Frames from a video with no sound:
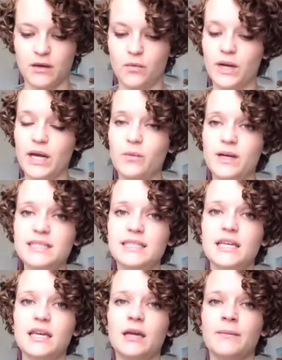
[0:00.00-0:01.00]
What I was
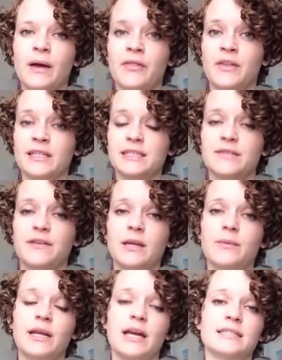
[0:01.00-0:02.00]
thinking about this, if
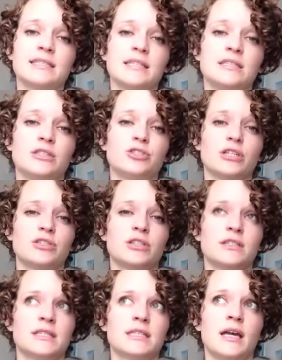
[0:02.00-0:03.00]
anybody has any
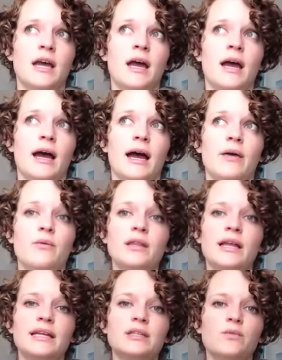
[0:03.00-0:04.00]
suggestions, I would
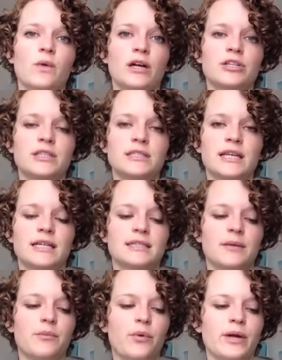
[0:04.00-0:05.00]
like to wash this at
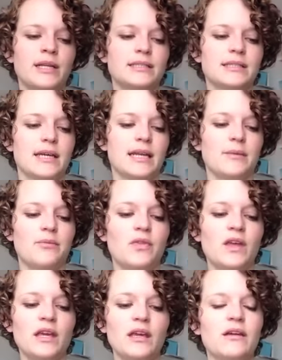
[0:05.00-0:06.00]
some point, and I'm
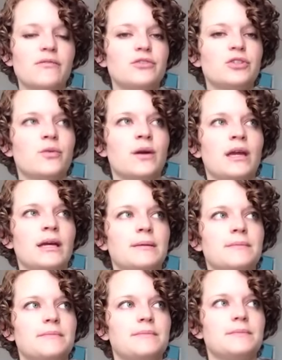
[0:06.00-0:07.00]
thinking of doing
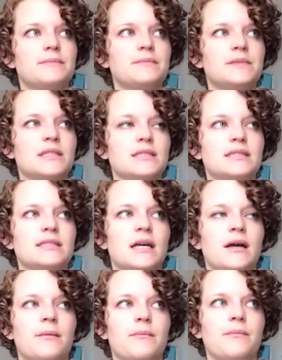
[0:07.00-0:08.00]

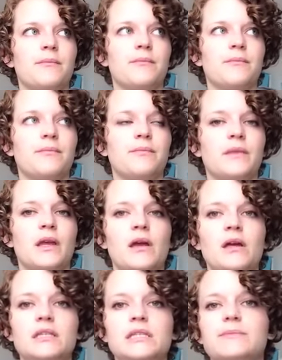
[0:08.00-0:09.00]
some
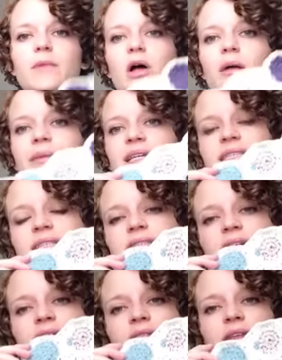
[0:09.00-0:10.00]
small pieces
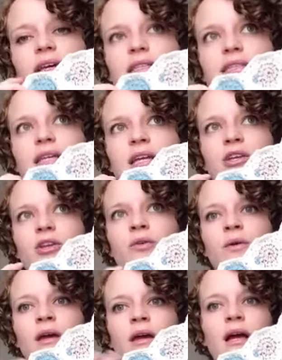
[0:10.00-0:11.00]
like this and
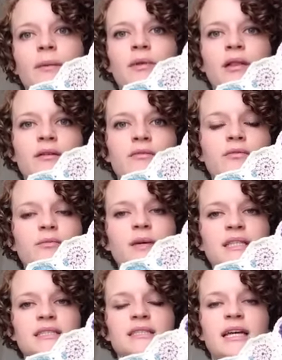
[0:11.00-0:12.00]
doing a couple of
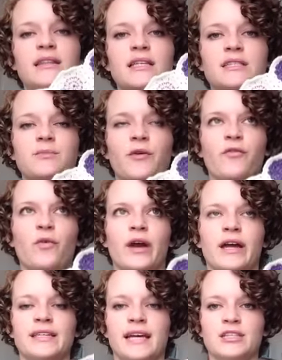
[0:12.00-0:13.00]
pieces like this before I
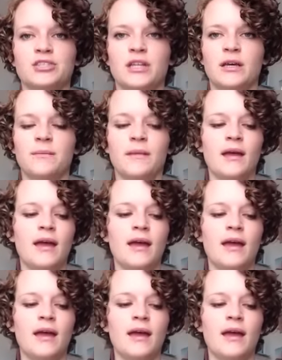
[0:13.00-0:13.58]
attach them.